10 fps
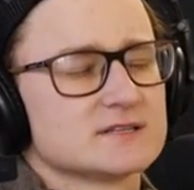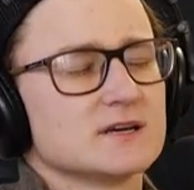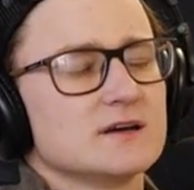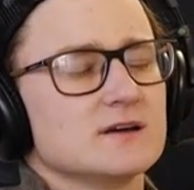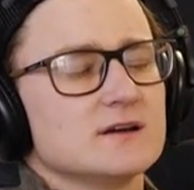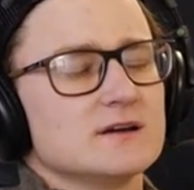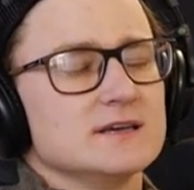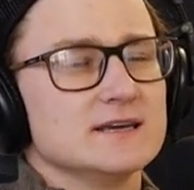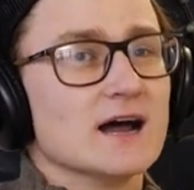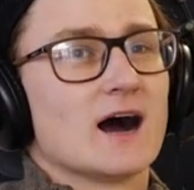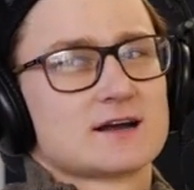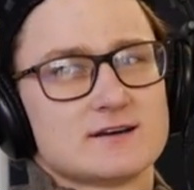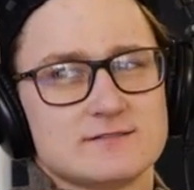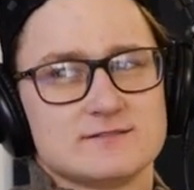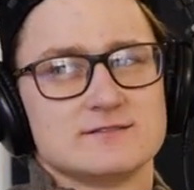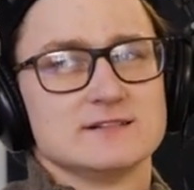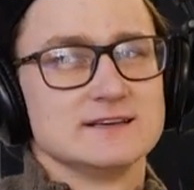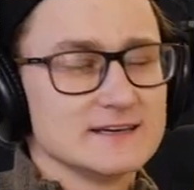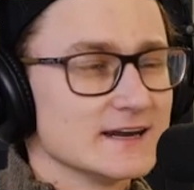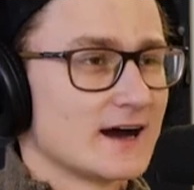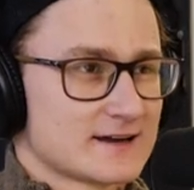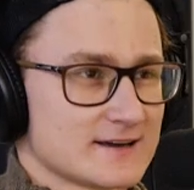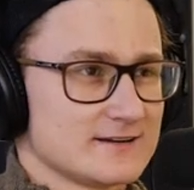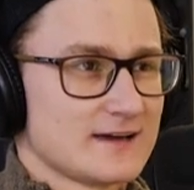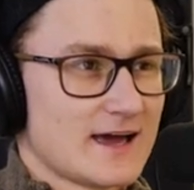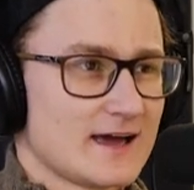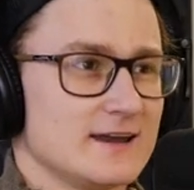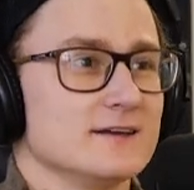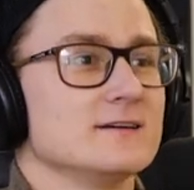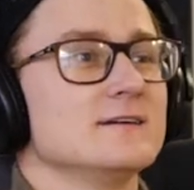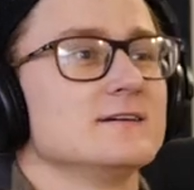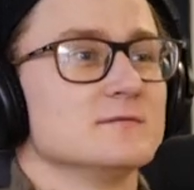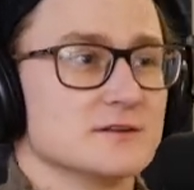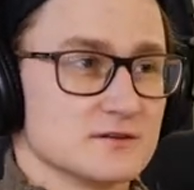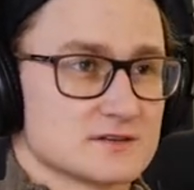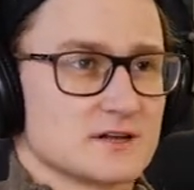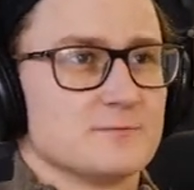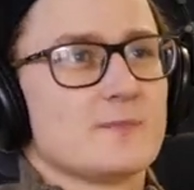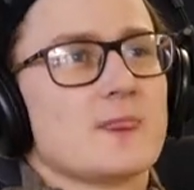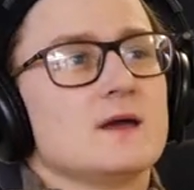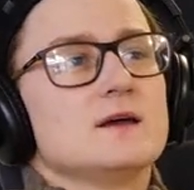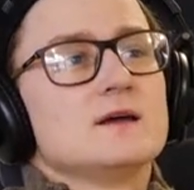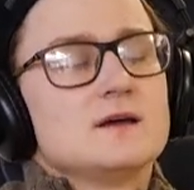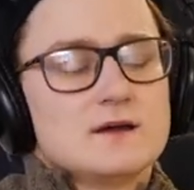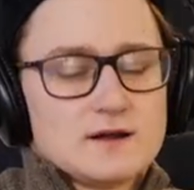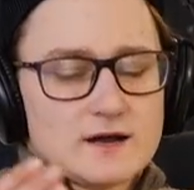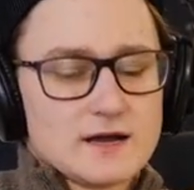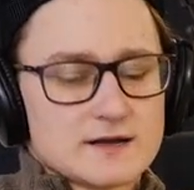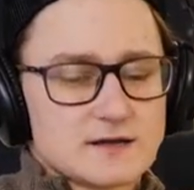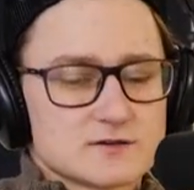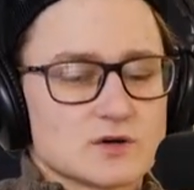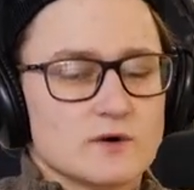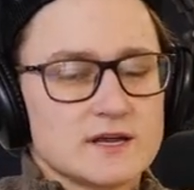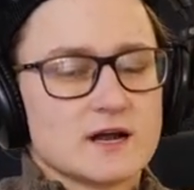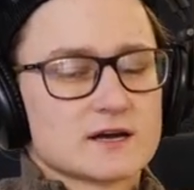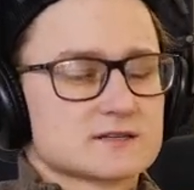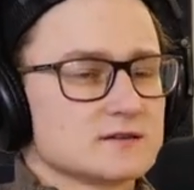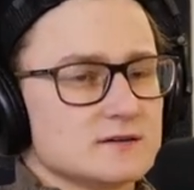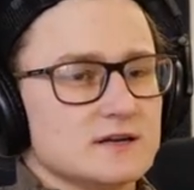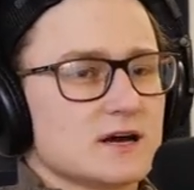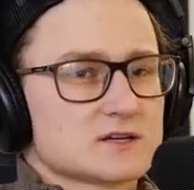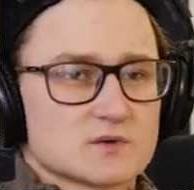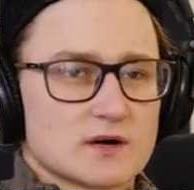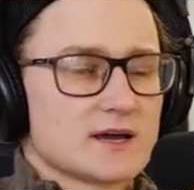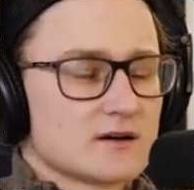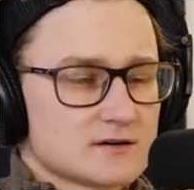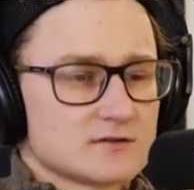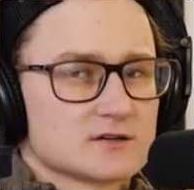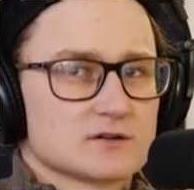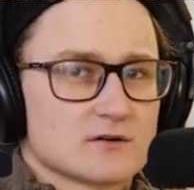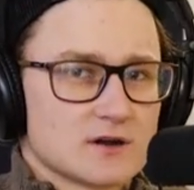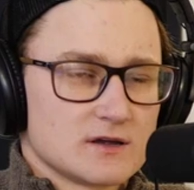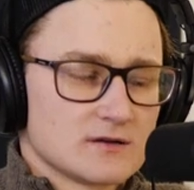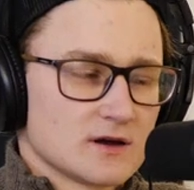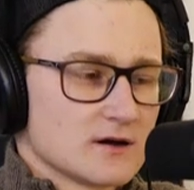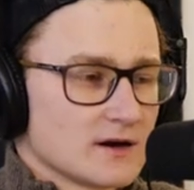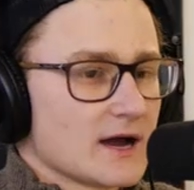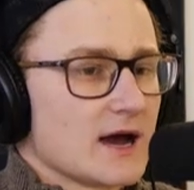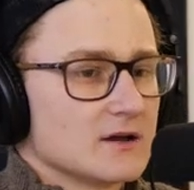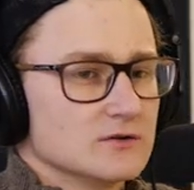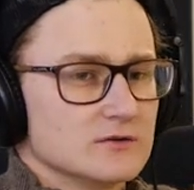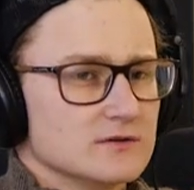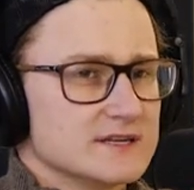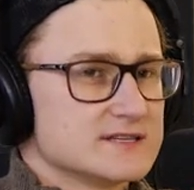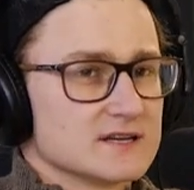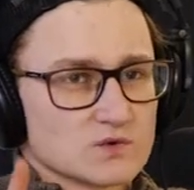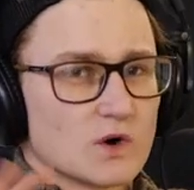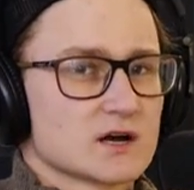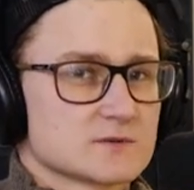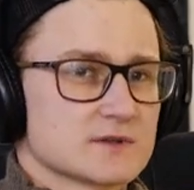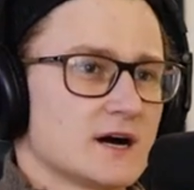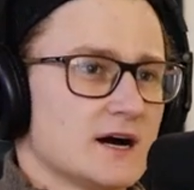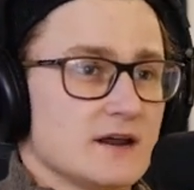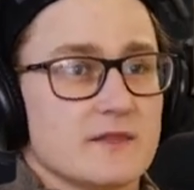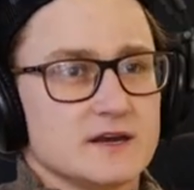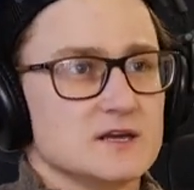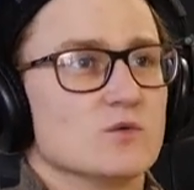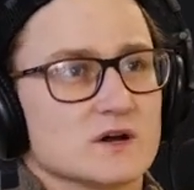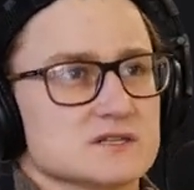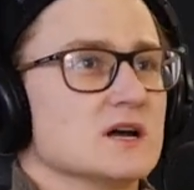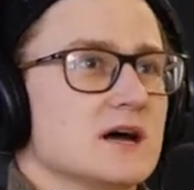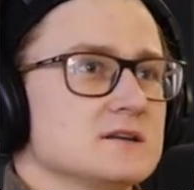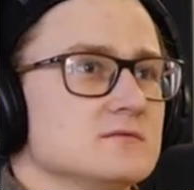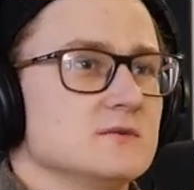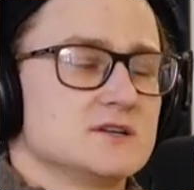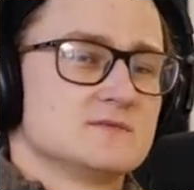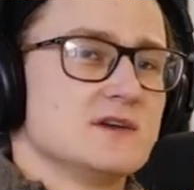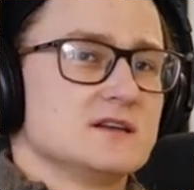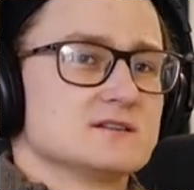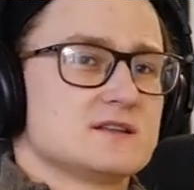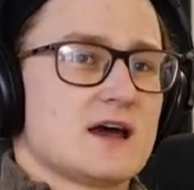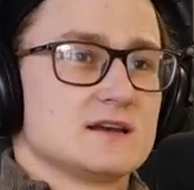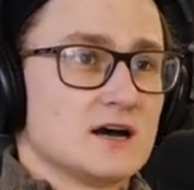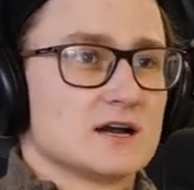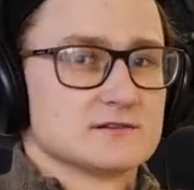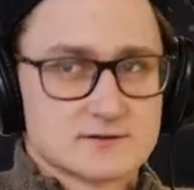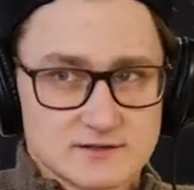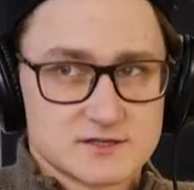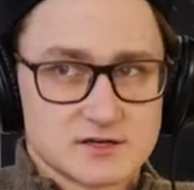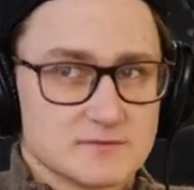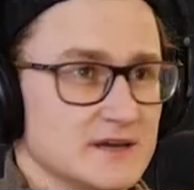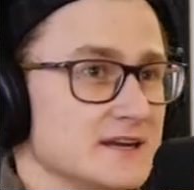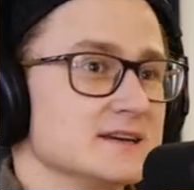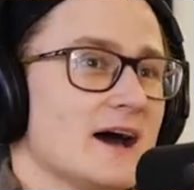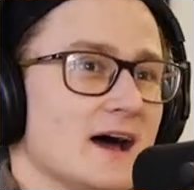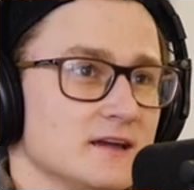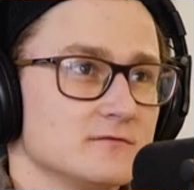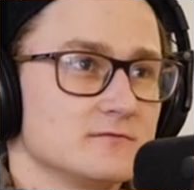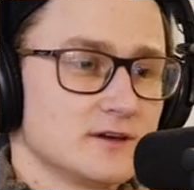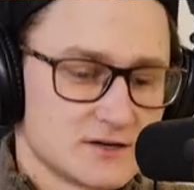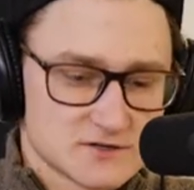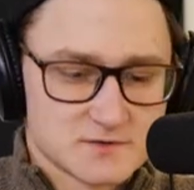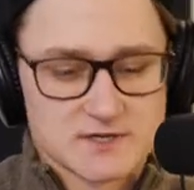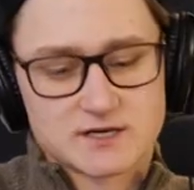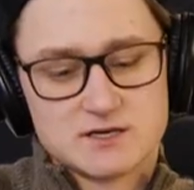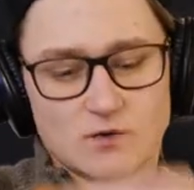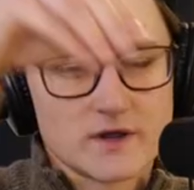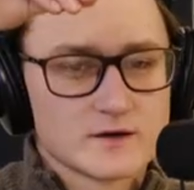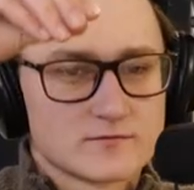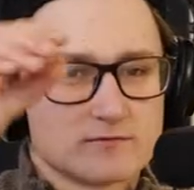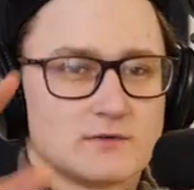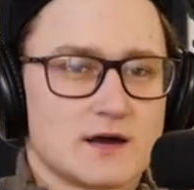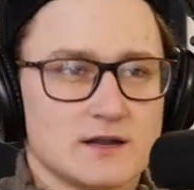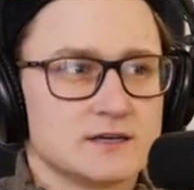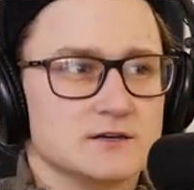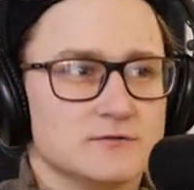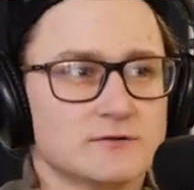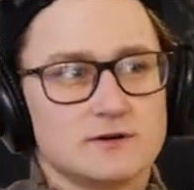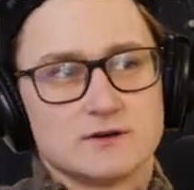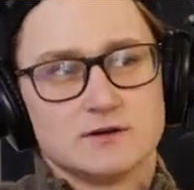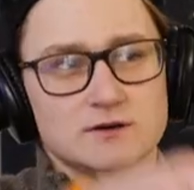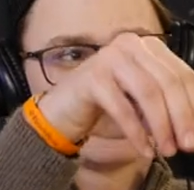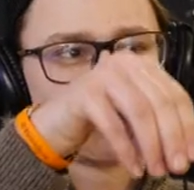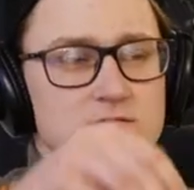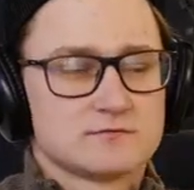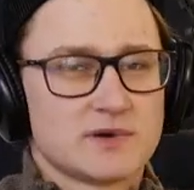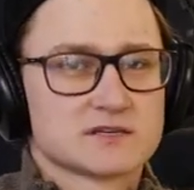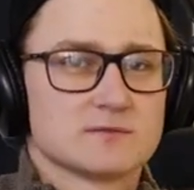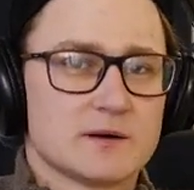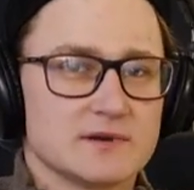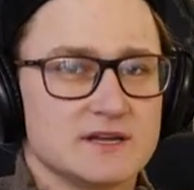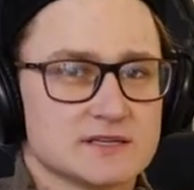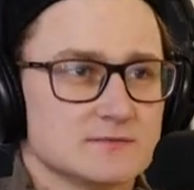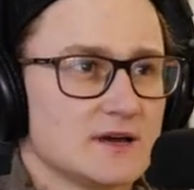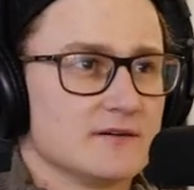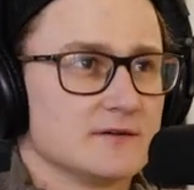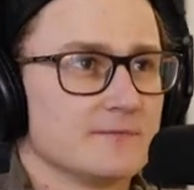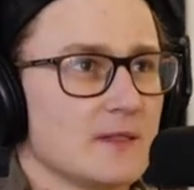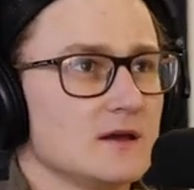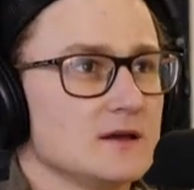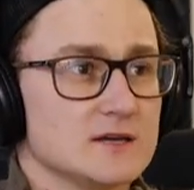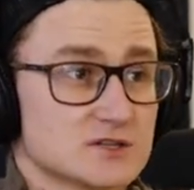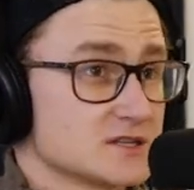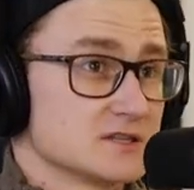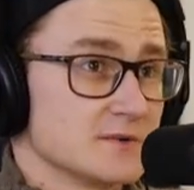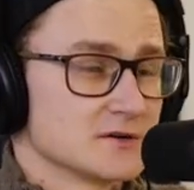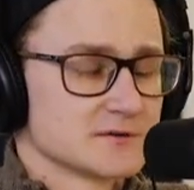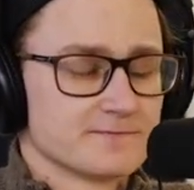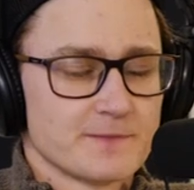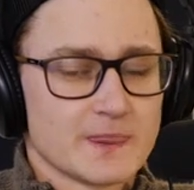Sick. Enoch. Um. Enoch had Methuselah. So Enoch's Enoch's a character in the story, or a guy who it says walks with God, and then he was not, which means that God literally took him. He didn't die. God just was like, "Yoink, I like you." Yoink picks him up and takes him to heaven. He just disappears.